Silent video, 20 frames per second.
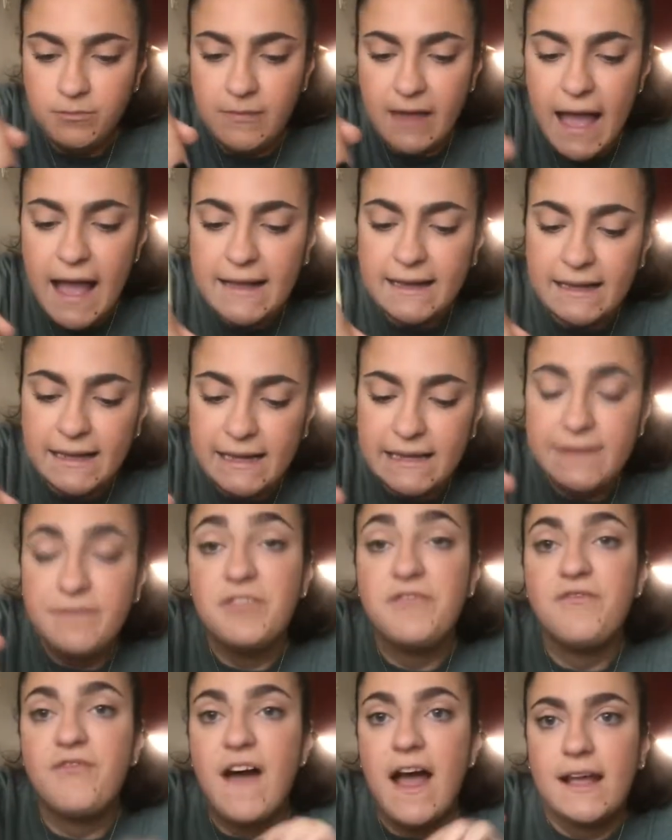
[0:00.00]
I can't even
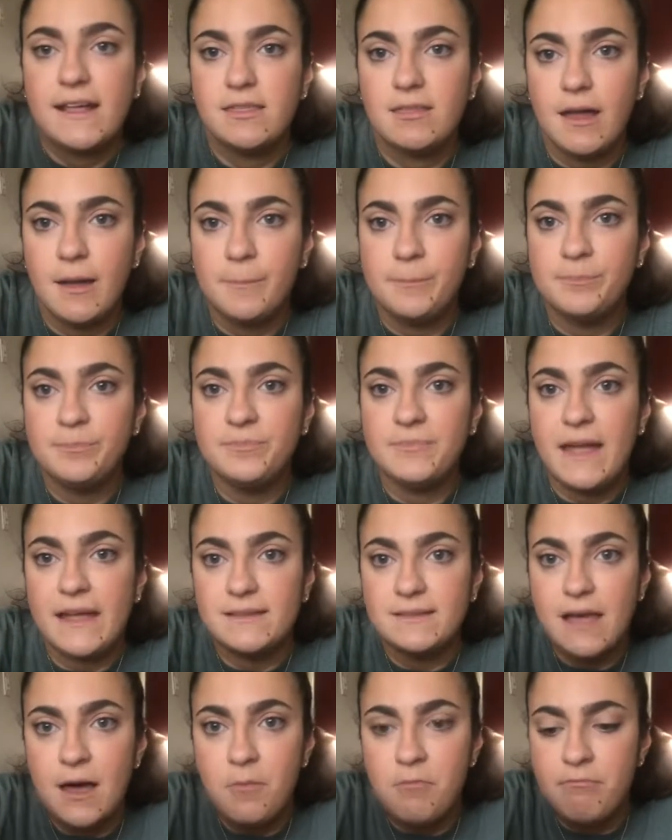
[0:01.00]
find them. That's
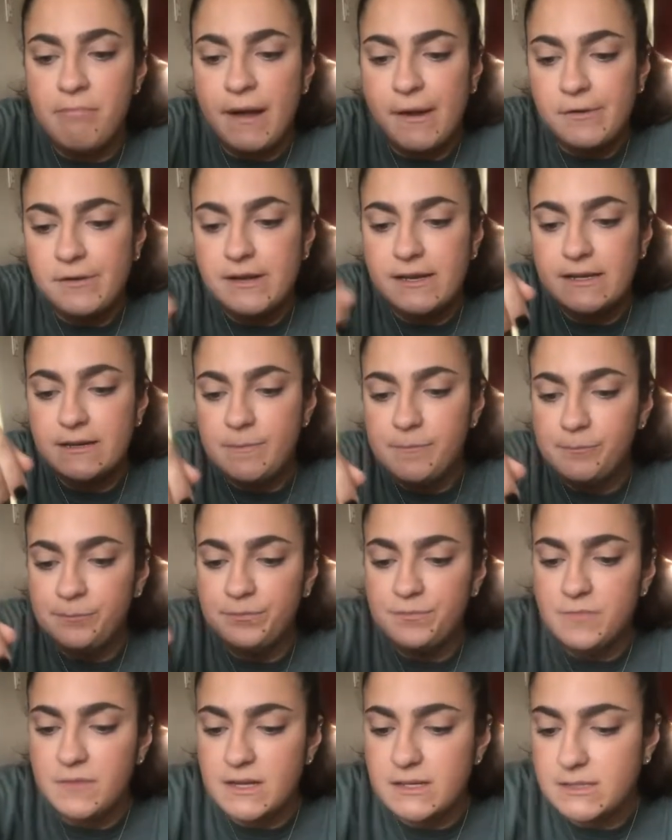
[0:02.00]
how buried
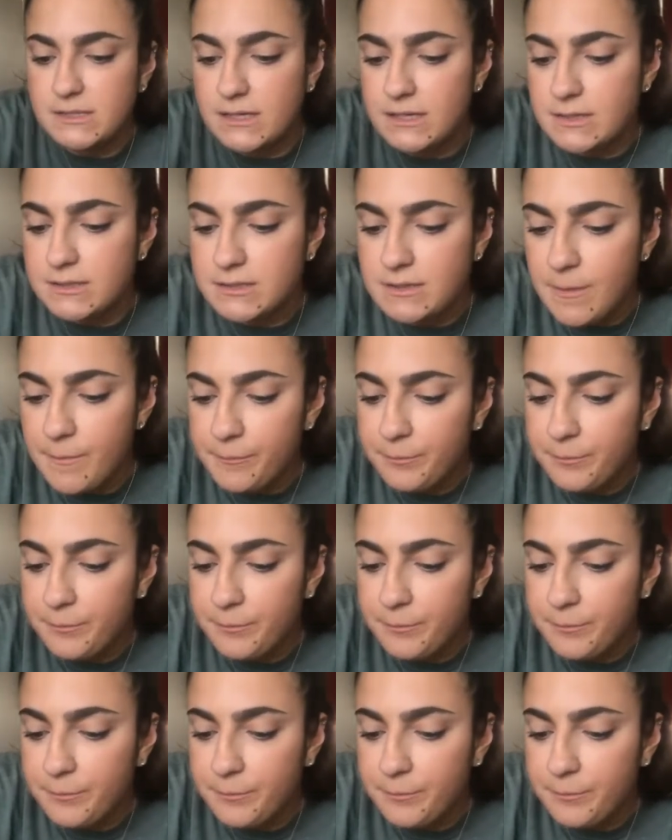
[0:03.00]
this is.